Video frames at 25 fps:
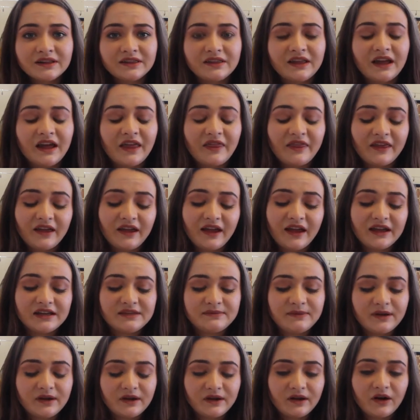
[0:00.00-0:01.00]
that they had
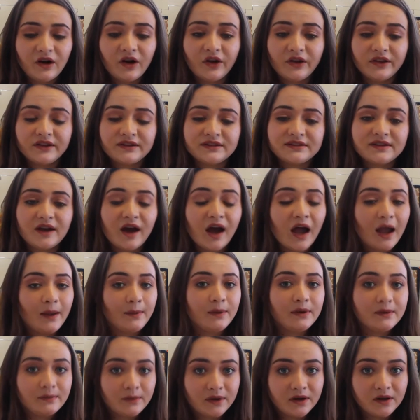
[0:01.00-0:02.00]
spent all this time
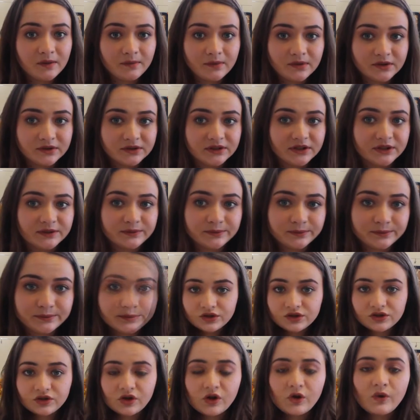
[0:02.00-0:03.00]
and money building.
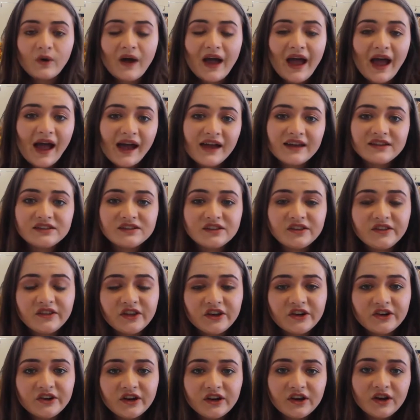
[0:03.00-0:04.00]
So as the
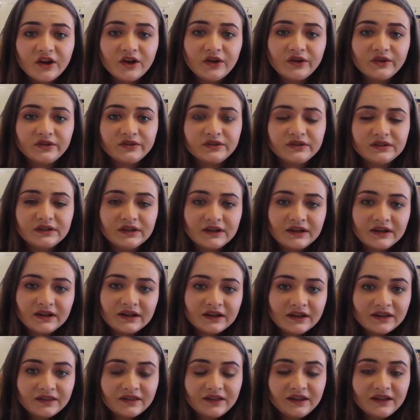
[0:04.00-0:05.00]
theory goes,
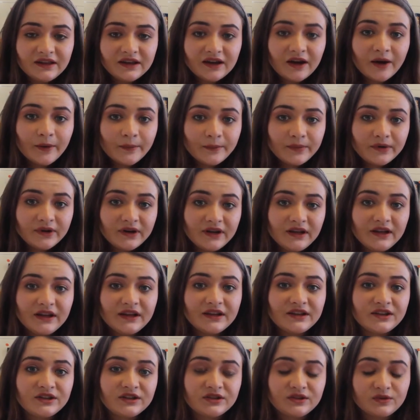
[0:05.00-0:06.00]
the company
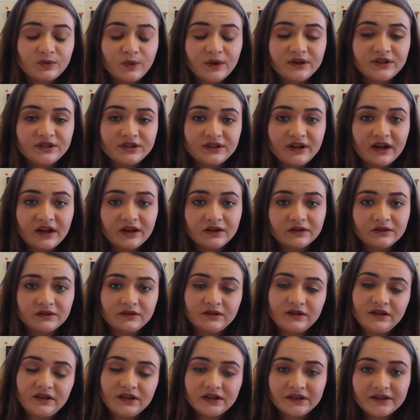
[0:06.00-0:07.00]
switched out
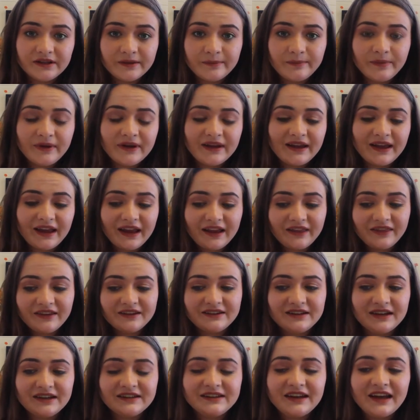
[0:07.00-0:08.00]
the Olympic and the
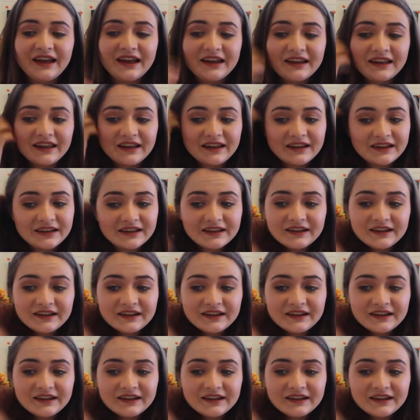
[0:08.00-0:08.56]
Titanic